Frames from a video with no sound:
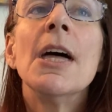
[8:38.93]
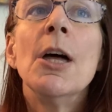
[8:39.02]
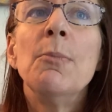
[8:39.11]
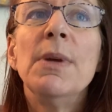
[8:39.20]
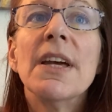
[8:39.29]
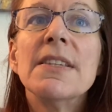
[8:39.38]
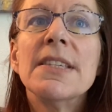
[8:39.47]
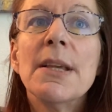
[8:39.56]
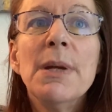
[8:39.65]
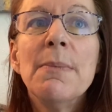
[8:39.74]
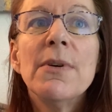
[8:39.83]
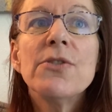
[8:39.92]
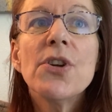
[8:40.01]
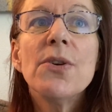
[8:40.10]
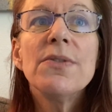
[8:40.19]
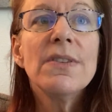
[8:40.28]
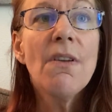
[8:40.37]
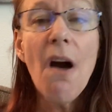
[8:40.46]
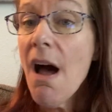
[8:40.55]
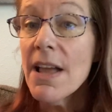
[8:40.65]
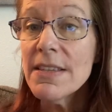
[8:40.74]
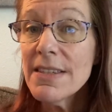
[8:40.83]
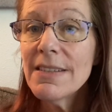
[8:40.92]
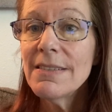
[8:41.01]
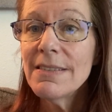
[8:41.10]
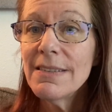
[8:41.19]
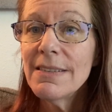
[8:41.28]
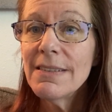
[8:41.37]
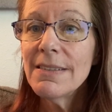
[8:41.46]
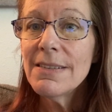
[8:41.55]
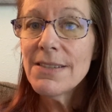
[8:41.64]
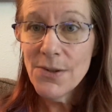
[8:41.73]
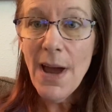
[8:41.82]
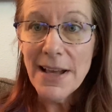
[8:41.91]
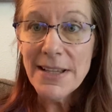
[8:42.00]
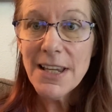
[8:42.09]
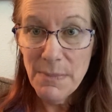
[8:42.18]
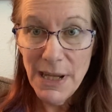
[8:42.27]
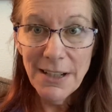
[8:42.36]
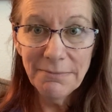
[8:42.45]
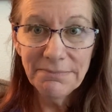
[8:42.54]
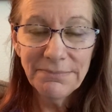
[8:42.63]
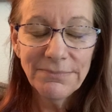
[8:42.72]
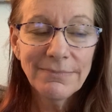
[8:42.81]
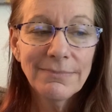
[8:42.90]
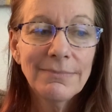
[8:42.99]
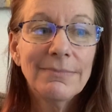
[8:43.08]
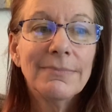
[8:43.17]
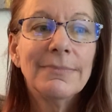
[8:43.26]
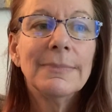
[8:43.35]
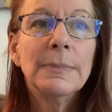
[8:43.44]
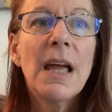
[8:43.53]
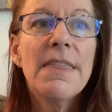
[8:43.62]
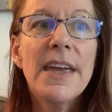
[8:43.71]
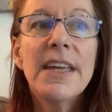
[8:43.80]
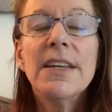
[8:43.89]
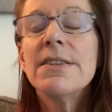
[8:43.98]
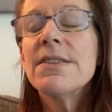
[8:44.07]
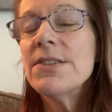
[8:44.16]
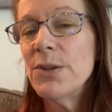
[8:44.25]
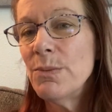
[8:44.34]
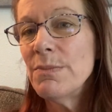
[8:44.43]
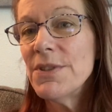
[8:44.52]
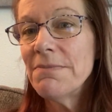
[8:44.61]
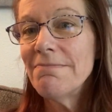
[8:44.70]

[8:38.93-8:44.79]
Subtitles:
Because some people chose not to ask me. They assumed.